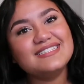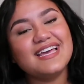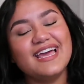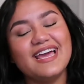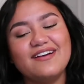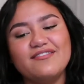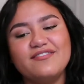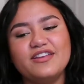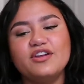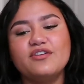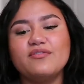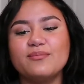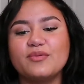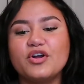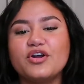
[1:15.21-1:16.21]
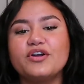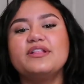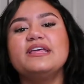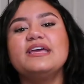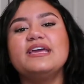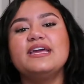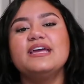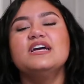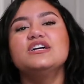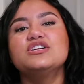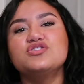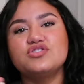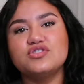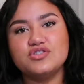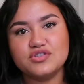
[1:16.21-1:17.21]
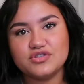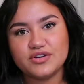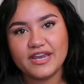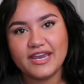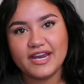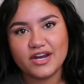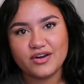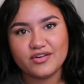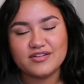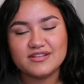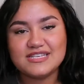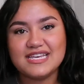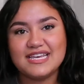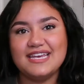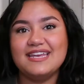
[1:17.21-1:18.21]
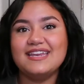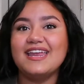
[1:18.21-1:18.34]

I have a video from curly to straight hair routine,